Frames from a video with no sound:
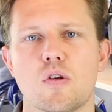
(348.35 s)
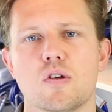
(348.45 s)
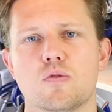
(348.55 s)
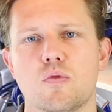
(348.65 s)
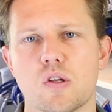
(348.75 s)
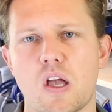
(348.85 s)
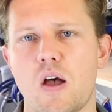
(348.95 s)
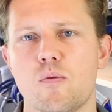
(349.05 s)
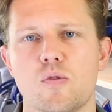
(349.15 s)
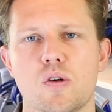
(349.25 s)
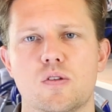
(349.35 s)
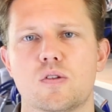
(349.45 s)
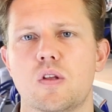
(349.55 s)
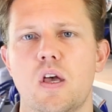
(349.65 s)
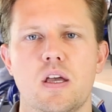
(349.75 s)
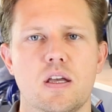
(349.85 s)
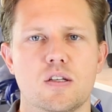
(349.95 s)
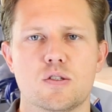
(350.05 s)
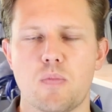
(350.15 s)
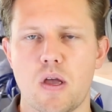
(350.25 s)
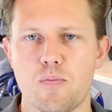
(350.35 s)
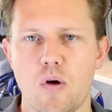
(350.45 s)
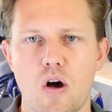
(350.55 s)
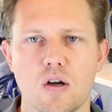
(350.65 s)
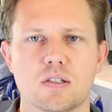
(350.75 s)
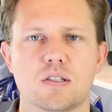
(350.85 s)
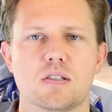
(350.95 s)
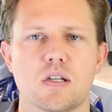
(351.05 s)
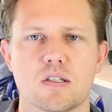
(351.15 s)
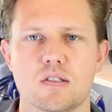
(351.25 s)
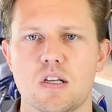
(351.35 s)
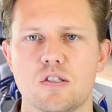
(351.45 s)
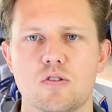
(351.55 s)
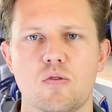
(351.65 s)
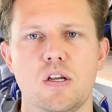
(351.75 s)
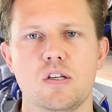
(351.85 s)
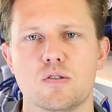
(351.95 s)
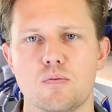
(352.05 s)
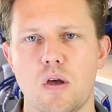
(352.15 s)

those will come with spare parts, accessories,